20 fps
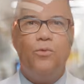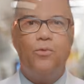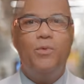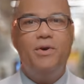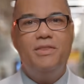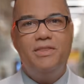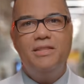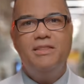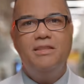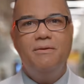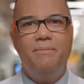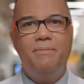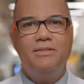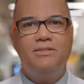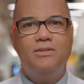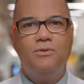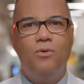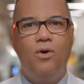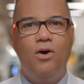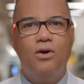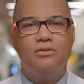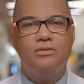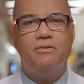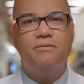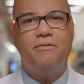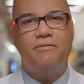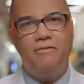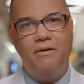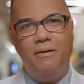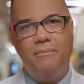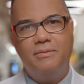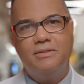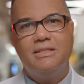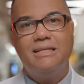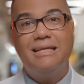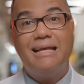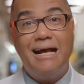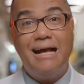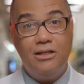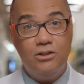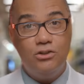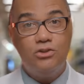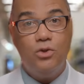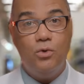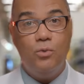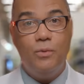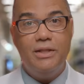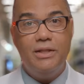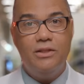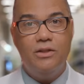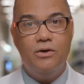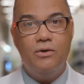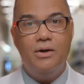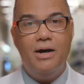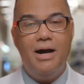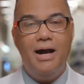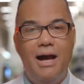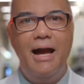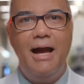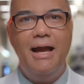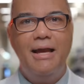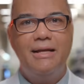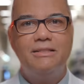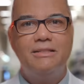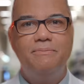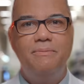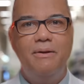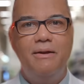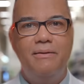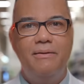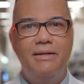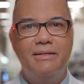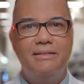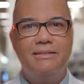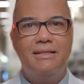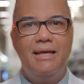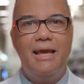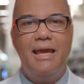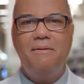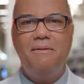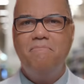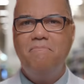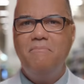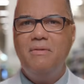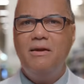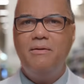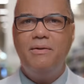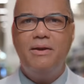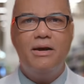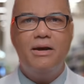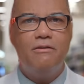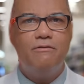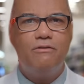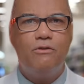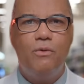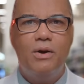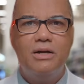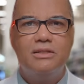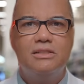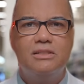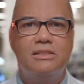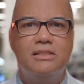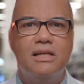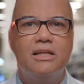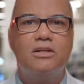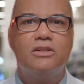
Within the busy walls of the pharmacy consult window, I experienced a myriad of questions and